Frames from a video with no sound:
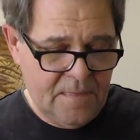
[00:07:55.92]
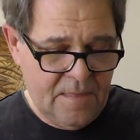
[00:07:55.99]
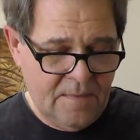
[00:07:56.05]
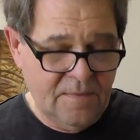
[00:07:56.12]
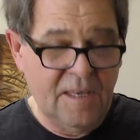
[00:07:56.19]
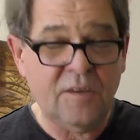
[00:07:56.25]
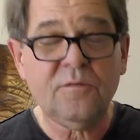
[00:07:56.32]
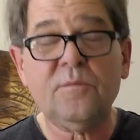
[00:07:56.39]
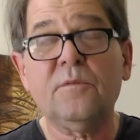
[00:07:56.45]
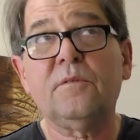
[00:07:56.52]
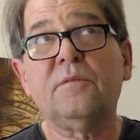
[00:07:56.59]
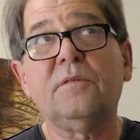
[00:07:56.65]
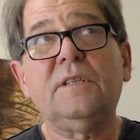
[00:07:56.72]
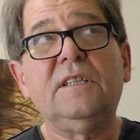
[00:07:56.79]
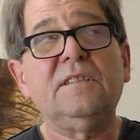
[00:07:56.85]

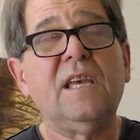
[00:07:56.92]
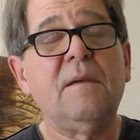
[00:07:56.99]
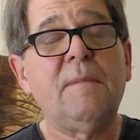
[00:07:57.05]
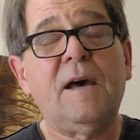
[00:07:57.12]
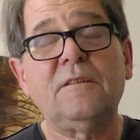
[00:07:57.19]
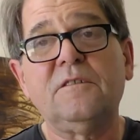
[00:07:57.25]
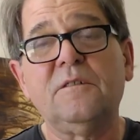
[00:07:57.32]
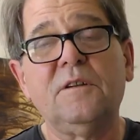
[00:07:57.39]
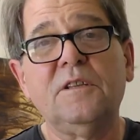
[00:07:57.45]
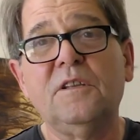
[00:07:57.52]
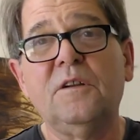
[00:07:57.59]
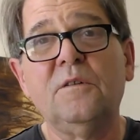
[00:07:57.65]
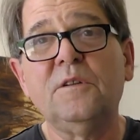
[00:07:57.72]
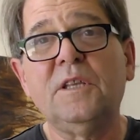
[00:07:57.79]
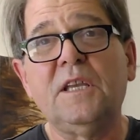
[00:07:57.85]
These came out during
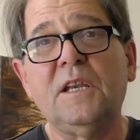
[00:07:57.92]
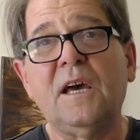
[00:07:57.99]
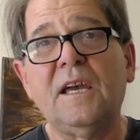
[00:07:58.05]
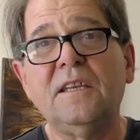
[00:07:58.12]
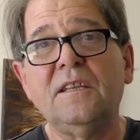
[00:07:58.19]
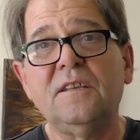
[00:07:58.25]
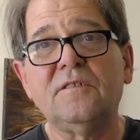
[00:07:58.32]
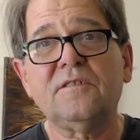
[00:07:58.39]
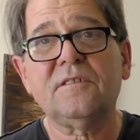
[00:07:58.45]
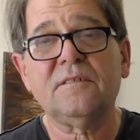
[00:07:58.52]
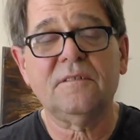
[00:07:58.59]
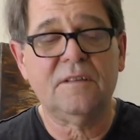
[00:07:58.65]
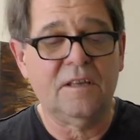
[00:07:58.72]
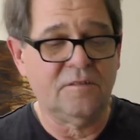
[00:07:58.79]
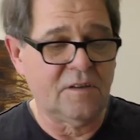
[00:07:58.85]
the early
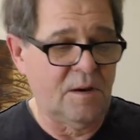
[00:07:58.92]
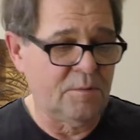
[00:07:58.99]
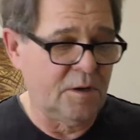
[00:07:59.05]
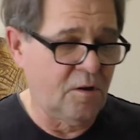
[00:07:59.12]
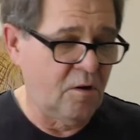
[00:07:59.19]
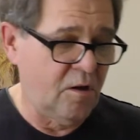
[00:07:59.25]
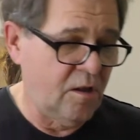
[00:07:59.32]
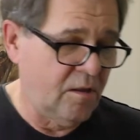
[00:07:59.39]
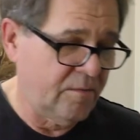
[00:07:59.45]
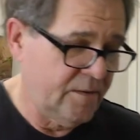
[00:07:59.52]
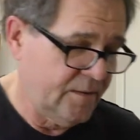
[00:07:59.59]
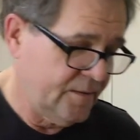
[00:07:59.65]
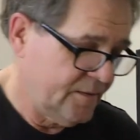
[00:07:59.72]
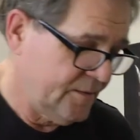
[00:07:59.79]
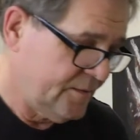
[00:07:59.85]
90s, as I recall.
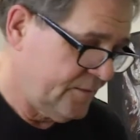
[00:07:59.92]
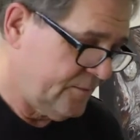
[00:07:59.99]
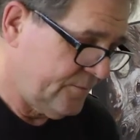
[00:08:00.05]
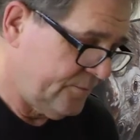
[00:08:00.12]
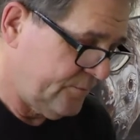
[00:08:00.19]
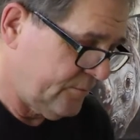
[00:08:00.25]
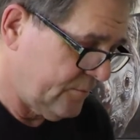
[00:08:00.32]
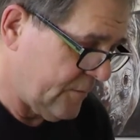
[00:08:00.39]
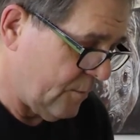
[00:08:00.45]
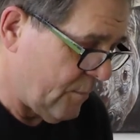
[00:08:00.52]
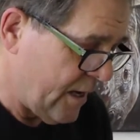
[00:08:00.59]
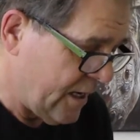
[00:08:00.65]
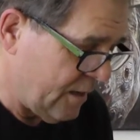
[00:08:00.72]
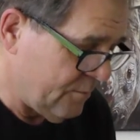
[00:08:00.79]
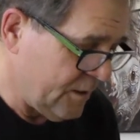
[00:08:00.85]
It
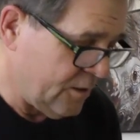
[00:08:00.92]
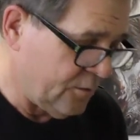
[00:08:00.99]
might have been